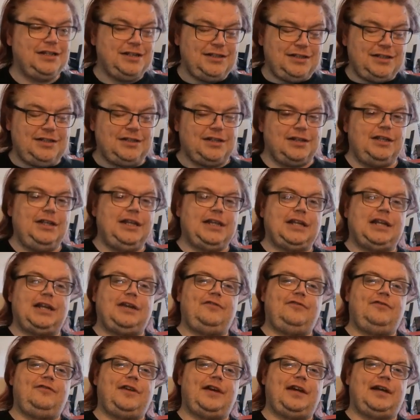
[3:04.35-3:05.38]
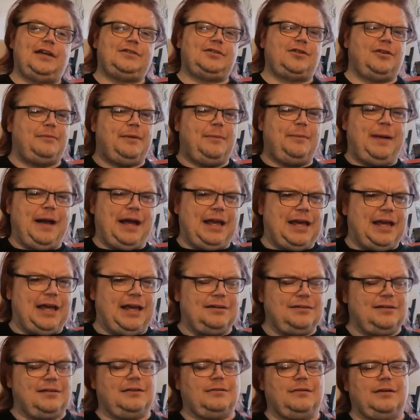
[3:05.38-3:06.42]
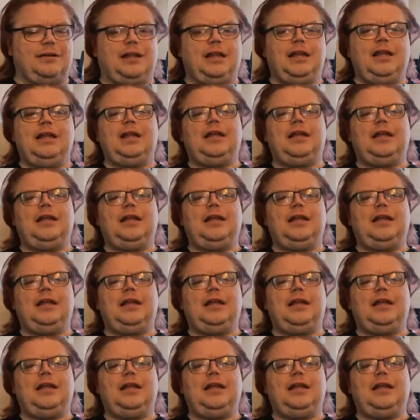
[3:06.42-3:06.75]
You can have sorry, my back hurts as well.